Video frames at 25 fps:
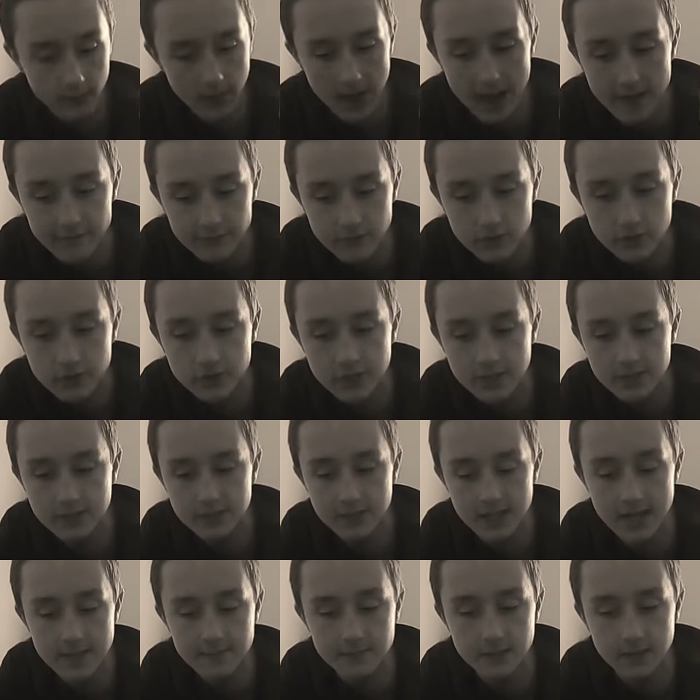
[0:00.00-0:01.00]
After she
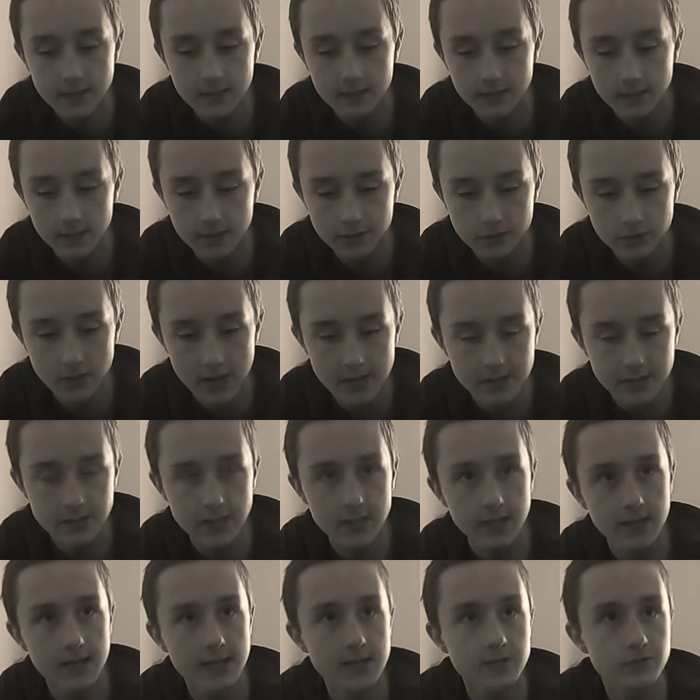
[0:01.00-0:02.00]
slams it in the trash
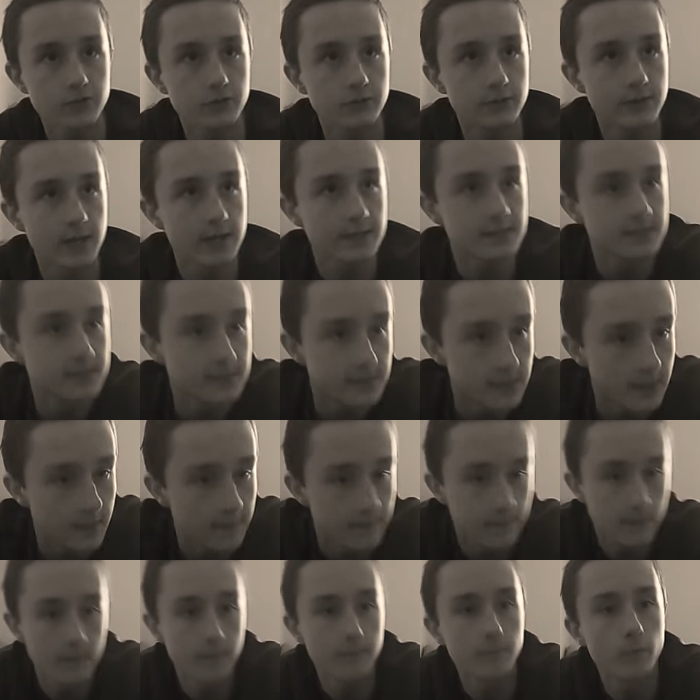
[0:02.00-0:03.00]
can, Andrew gets
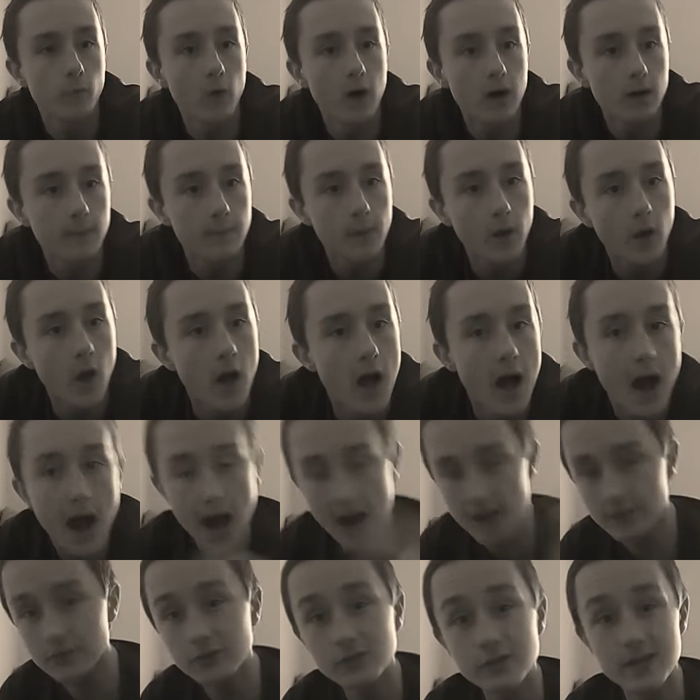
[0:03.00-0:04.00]
the water bottle.
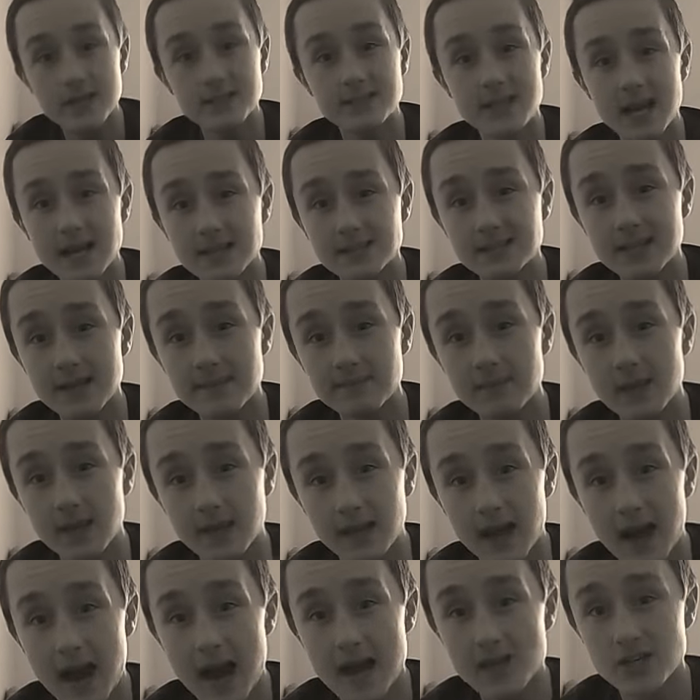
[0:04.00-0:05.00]
I do the exact same
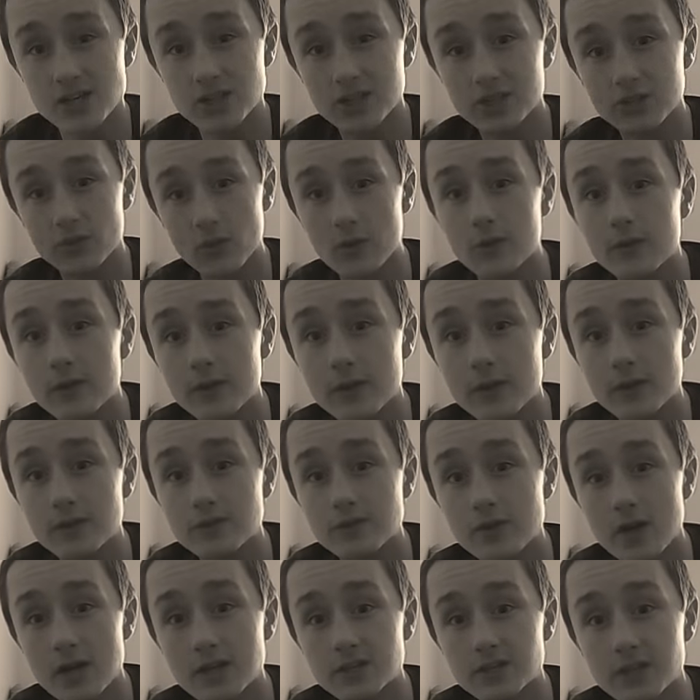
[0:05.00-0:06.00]
thing. I just throw it in the
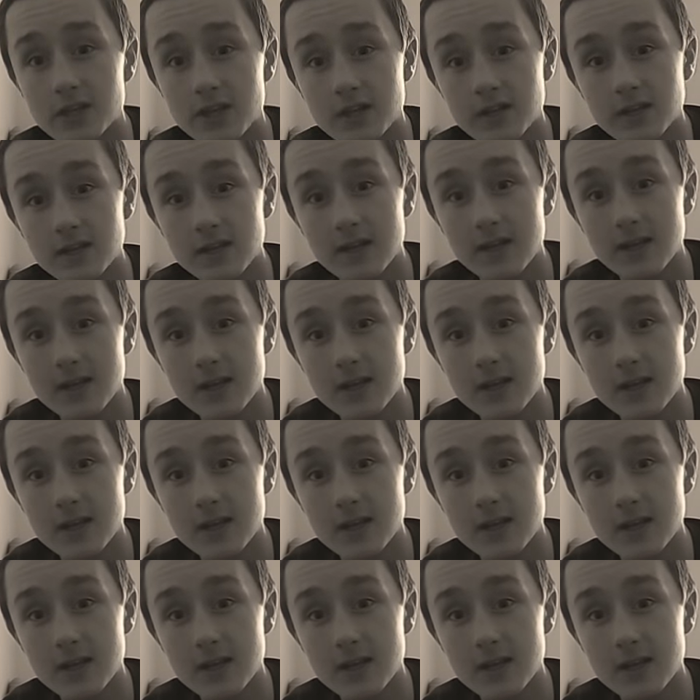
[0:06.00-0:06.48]
trash can.